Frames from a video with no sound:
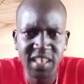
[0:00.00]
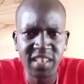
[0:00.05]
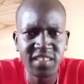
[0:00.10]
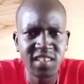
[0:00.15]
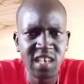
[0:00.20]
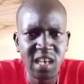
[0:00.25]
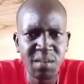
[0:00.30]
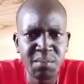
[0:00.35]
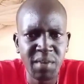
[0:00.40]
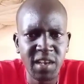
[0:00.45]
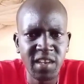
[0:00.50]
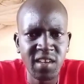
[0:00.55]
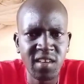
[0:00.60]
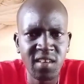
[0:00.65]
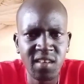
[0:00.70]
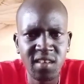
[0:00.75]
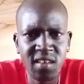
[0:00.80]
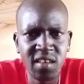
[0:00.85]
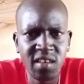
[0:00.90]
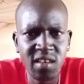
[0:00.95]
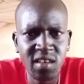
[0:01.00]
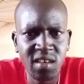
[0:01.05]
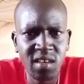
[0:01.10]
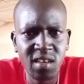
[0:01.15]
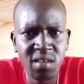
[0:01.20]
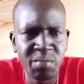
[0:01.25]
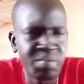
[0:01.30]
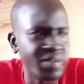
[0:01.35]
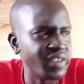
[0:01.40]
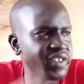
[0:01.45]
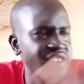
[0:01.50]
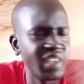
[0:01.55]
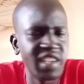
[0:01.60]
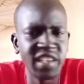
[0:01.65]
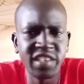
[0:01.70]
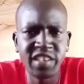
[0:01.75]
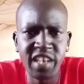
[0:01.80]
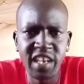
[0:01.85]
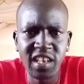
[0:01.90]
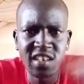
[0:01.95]
They just get money,
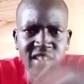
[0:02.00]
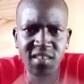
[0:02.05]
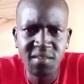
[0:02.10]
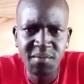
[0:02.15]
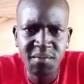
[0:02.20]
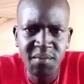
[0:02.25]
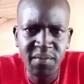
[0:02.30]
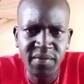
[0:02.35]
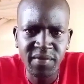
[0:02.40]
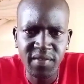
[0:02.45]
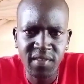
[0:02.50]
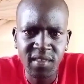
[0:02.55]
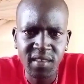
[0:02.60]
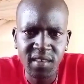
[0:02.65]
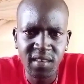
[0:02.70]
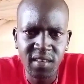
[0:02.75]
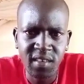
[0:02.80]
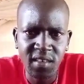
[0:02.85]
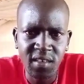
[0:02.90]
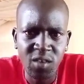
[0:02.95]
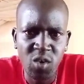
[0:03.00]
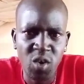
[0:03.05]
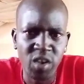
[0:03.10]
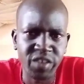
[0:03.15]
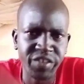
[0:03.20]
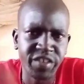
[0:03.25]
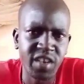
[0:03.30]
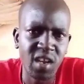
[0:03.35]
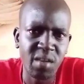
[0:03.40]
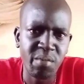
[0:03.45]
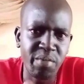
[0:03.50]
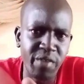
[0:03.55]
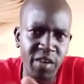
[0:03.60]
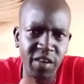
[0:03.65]
predict a date, go and